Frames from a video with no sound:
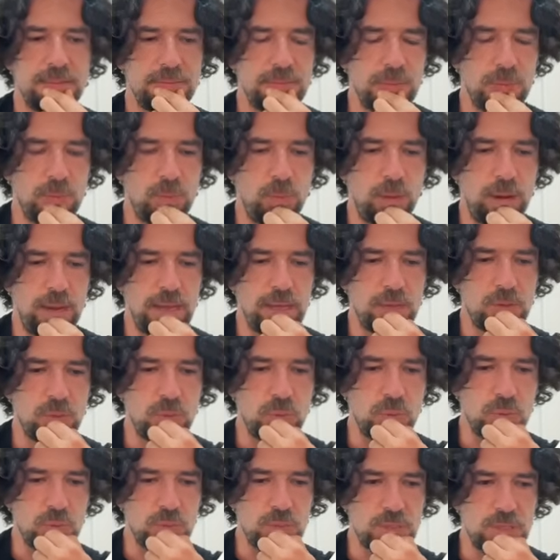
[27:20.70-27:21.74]
way to
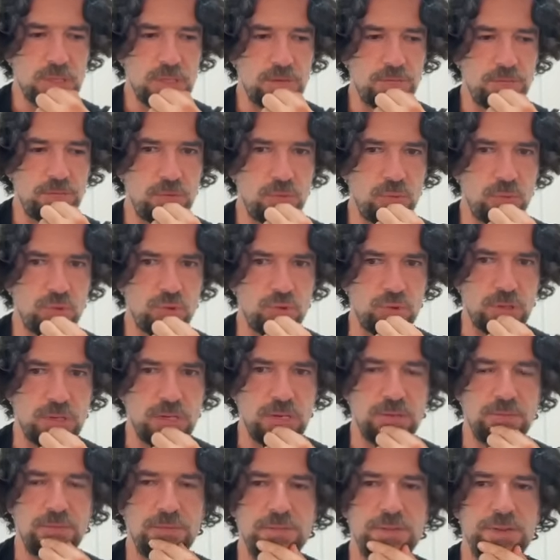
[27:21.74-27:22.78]
use in the future
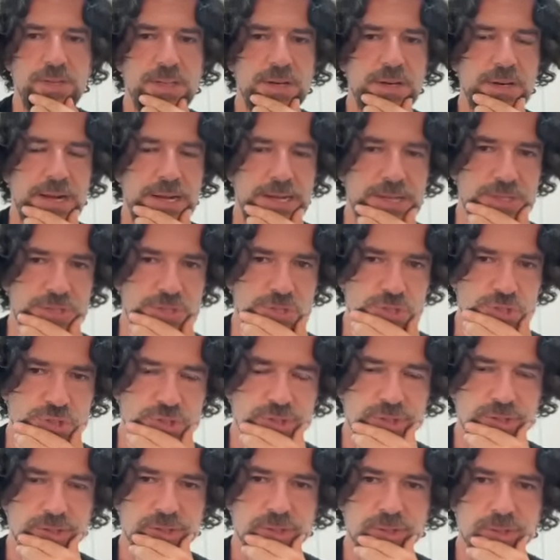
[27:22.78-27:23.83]
in
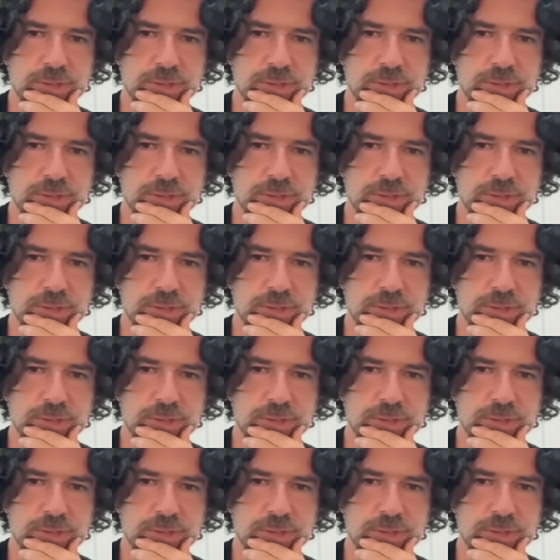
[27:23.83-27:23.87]
VRANGE